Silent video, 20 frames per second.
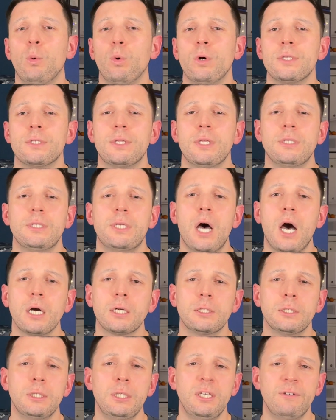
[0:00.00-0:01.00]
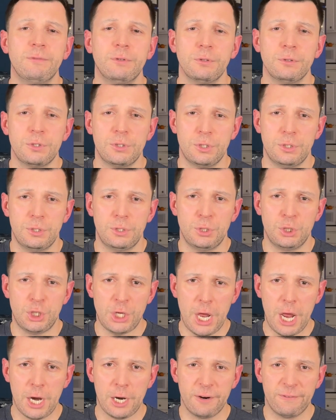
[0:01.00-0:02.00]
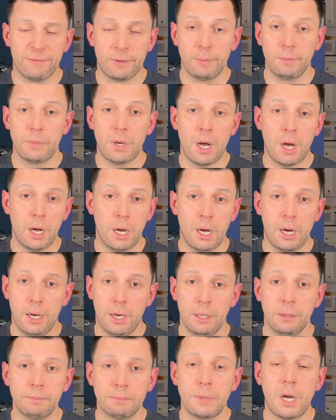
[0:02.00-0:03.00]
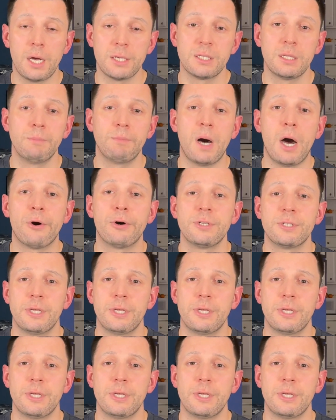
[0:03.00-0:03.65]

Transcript: was the Dr. Evil's chair from Austin Powers